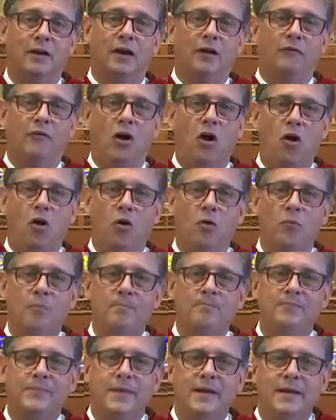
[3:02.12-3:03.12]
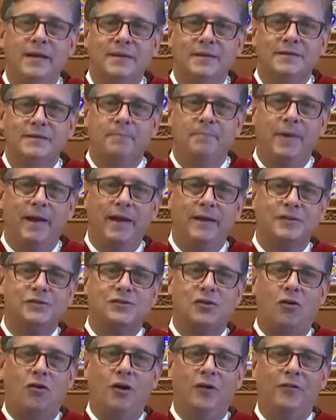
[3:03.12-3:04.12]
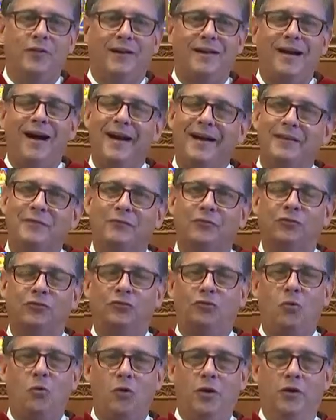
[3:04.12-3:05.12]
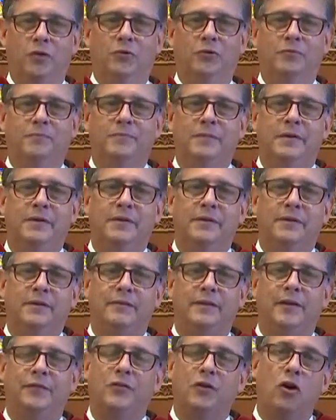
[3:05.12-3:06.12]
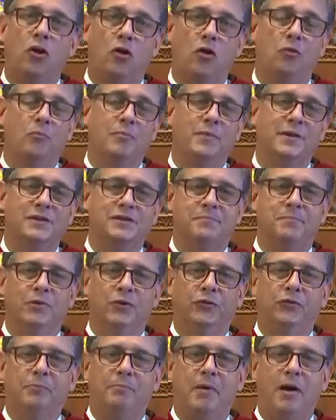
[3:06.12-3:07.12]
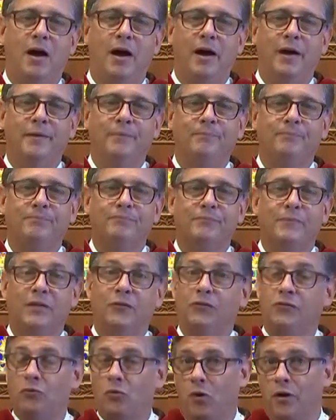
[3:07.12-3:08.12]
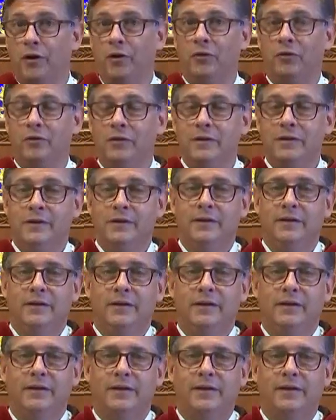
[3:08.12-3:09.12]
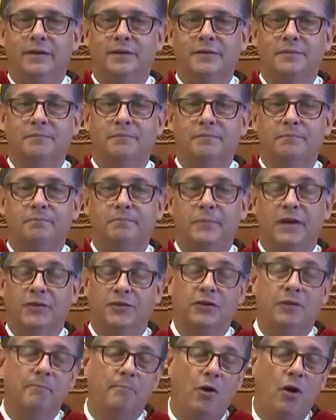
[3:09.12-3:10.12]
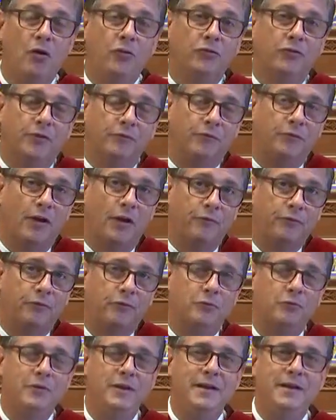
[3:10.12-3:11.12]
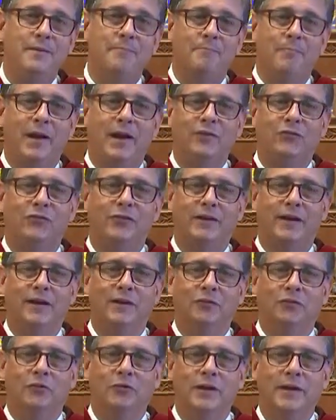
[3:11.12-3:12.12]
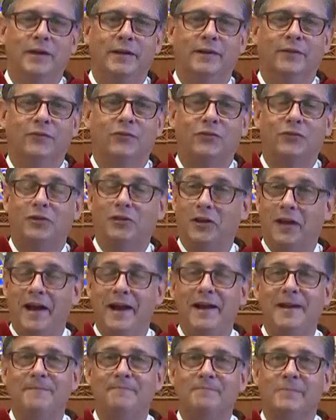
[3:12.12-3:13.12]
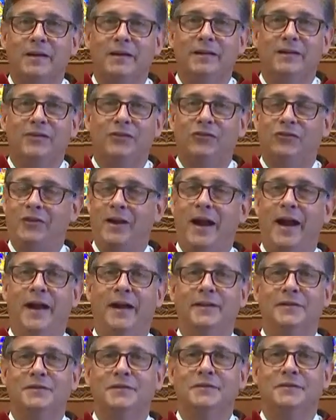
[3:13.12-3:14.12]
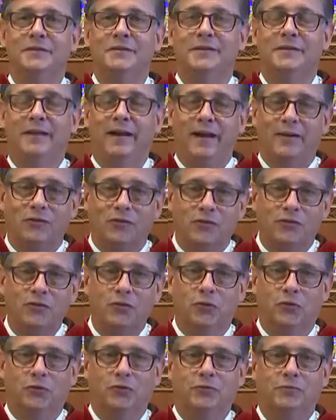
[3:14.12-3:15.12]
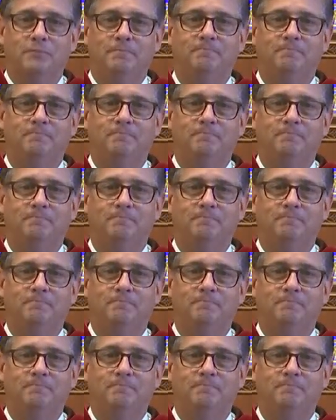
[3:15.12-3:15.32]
of a home depends on the kind of soil that the home is built upon. And soil can, is composed of, of three basic ingredients clay, sand, and silt.